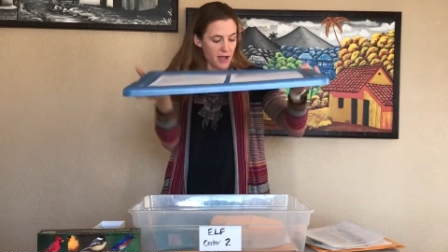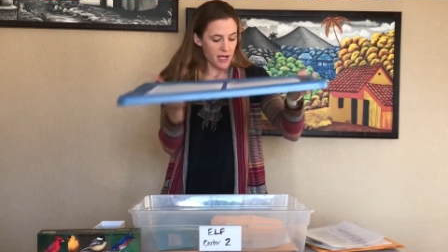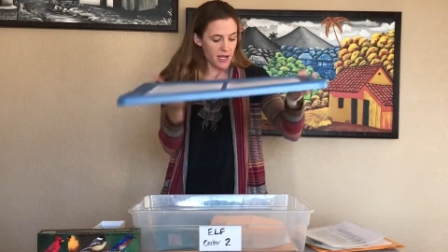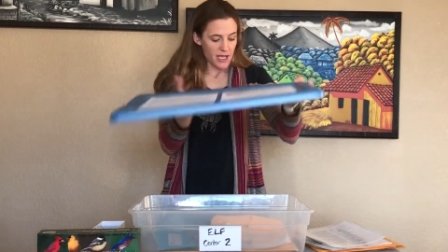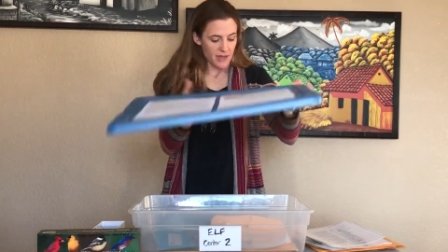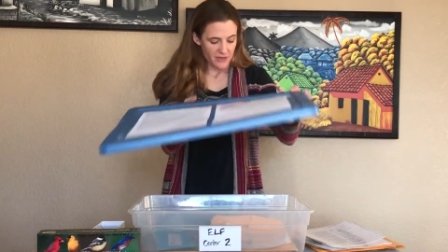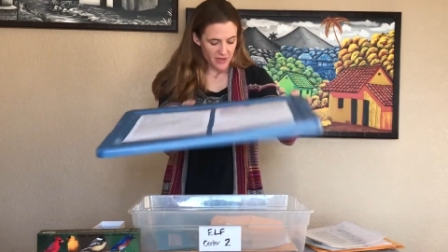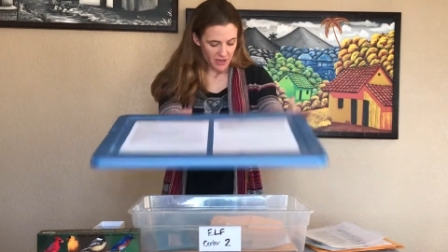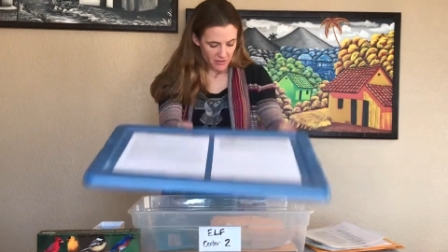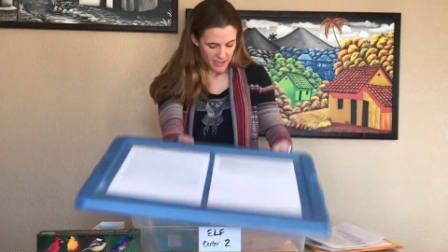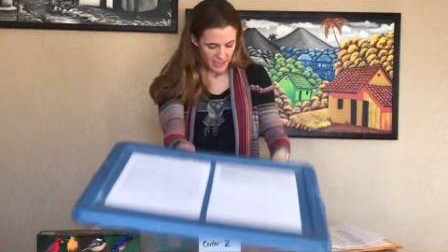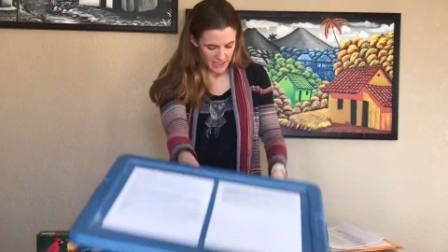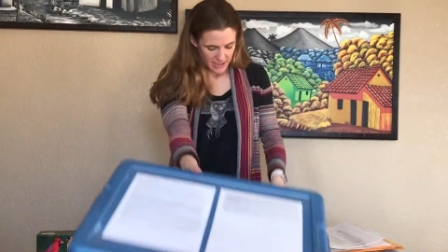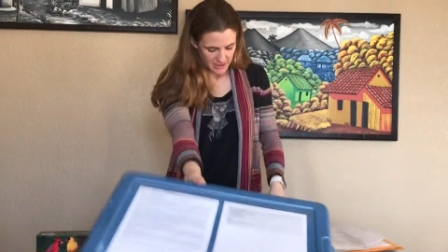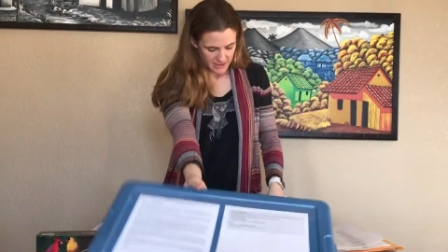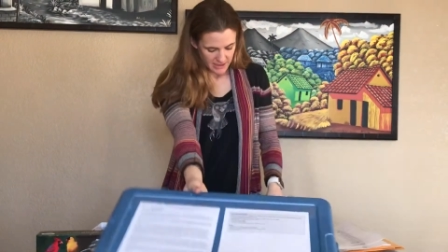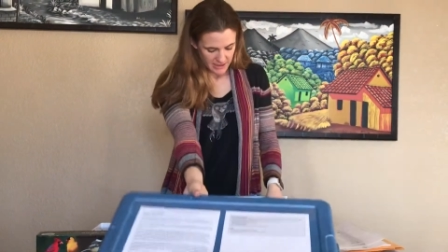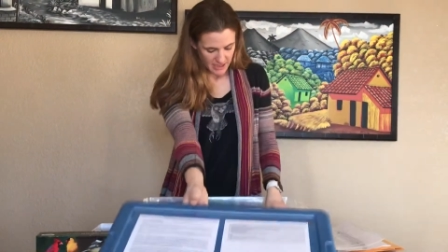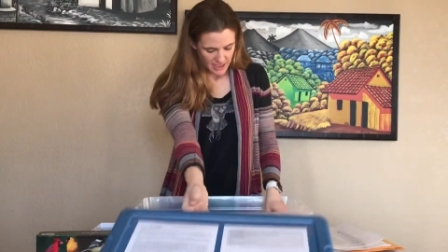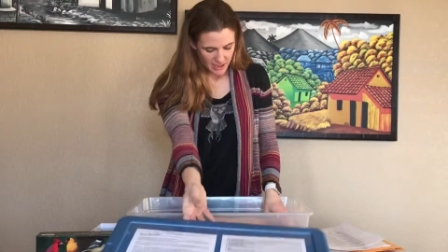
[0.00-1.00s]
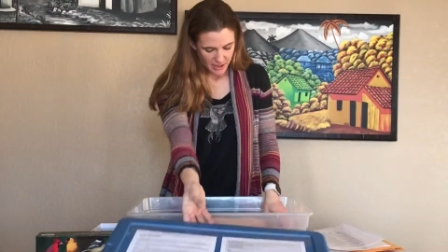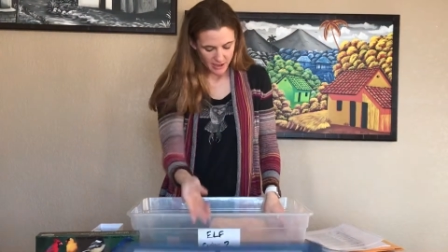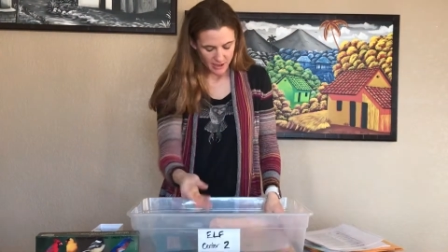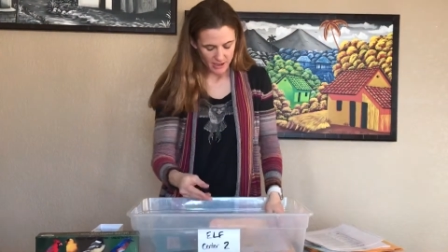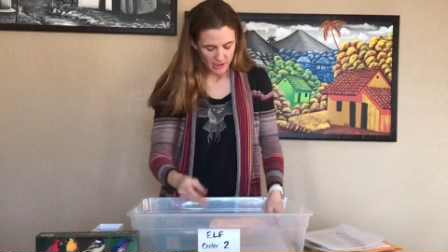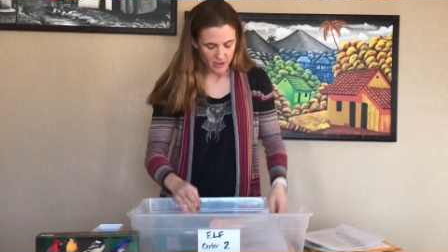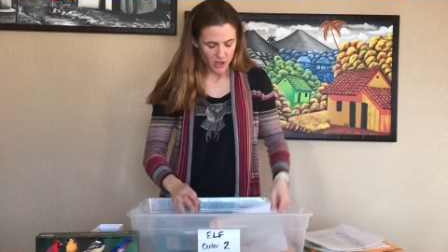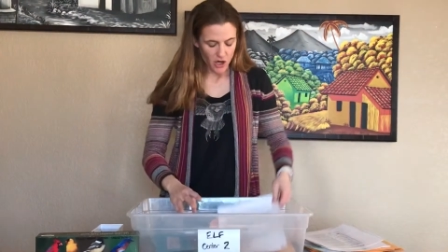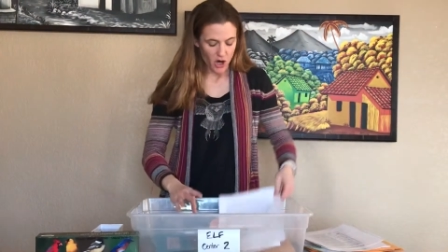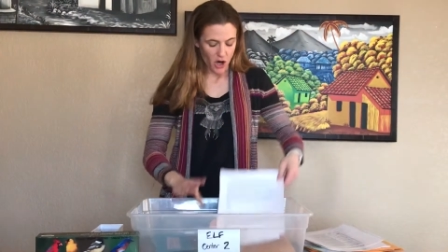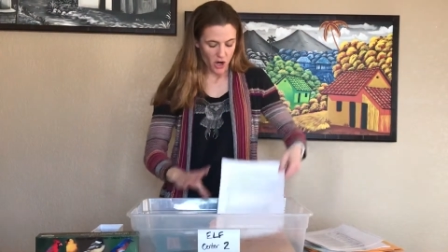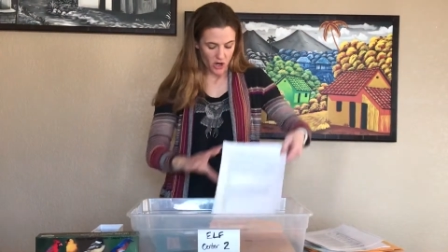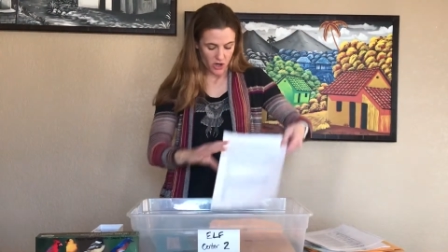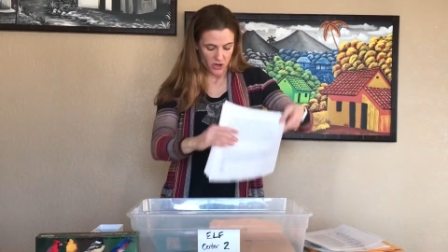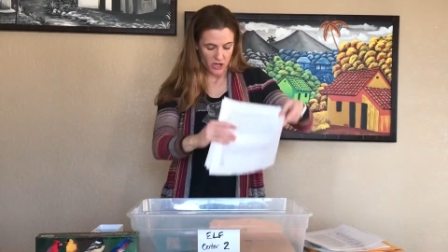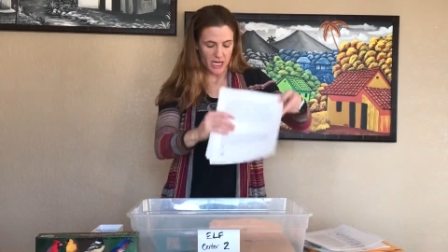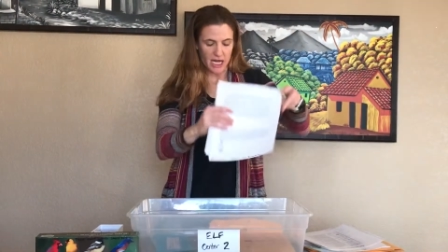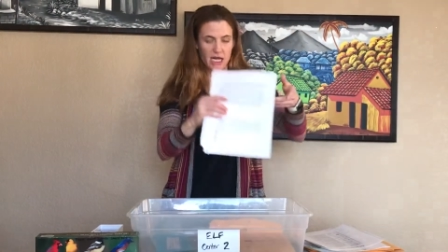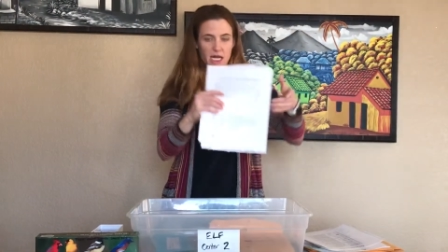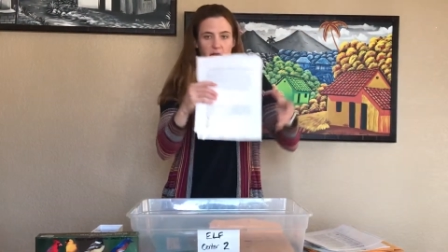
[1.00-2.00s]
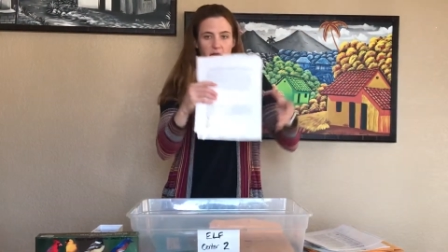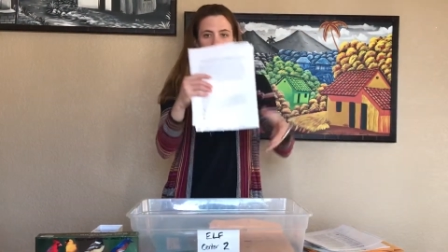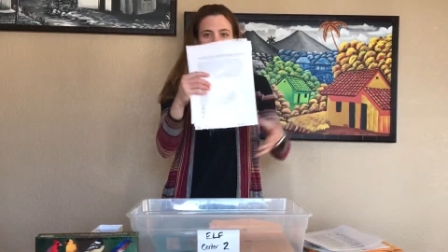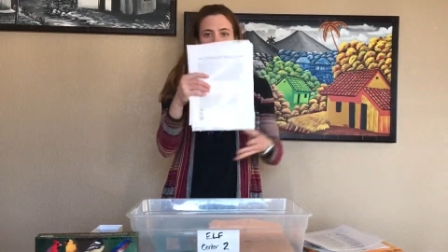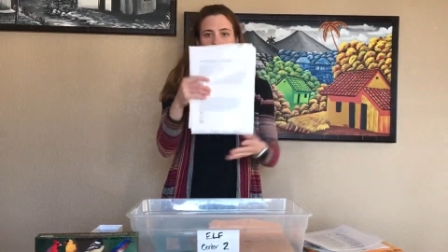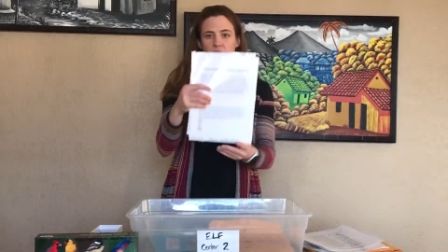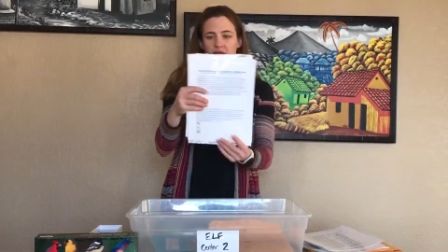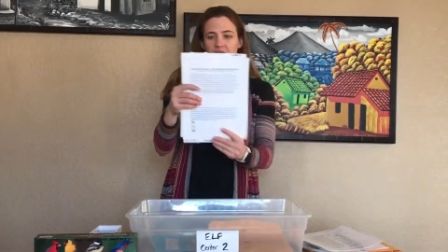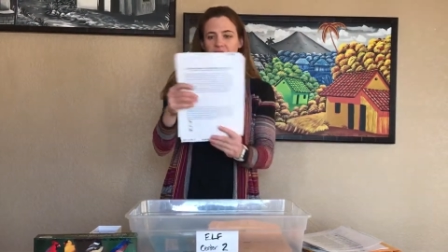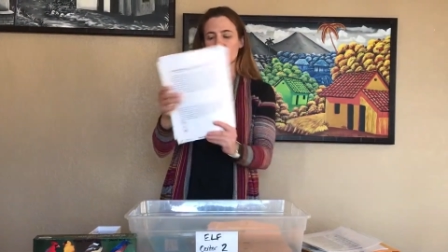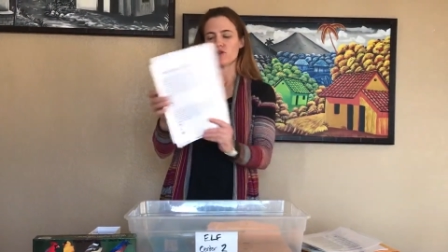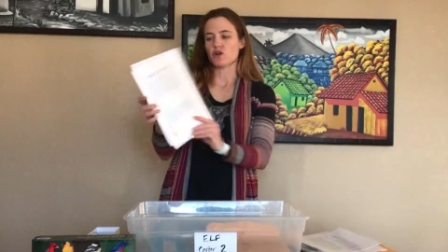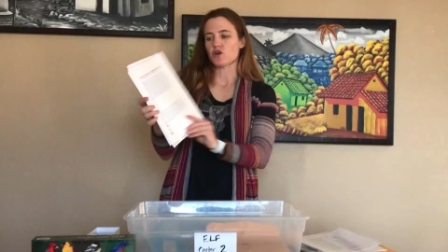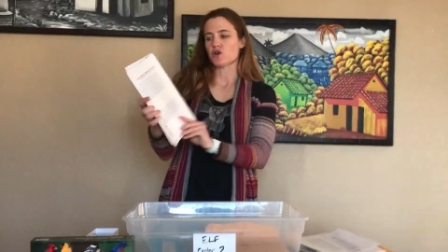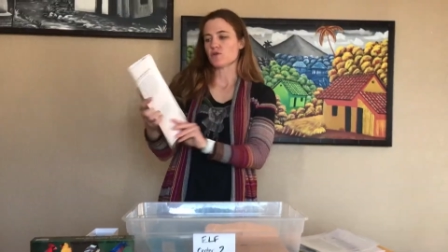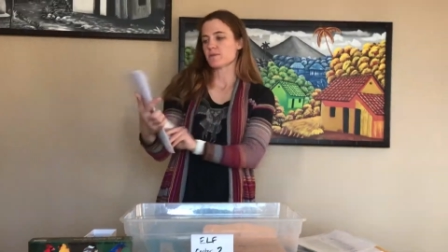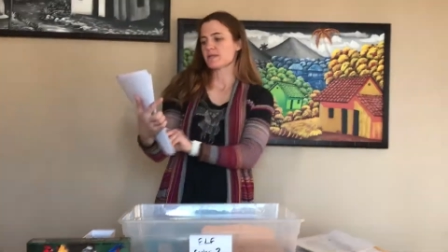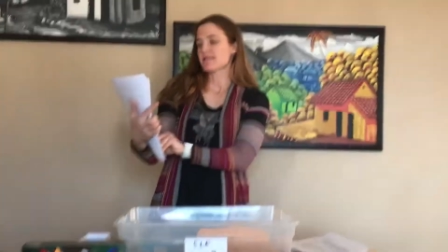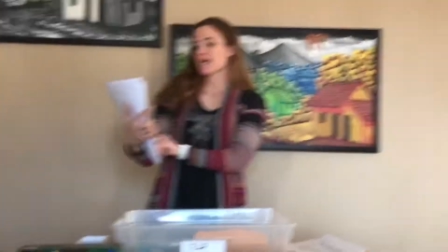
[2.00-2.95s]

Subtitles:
there is a card in the envelopes.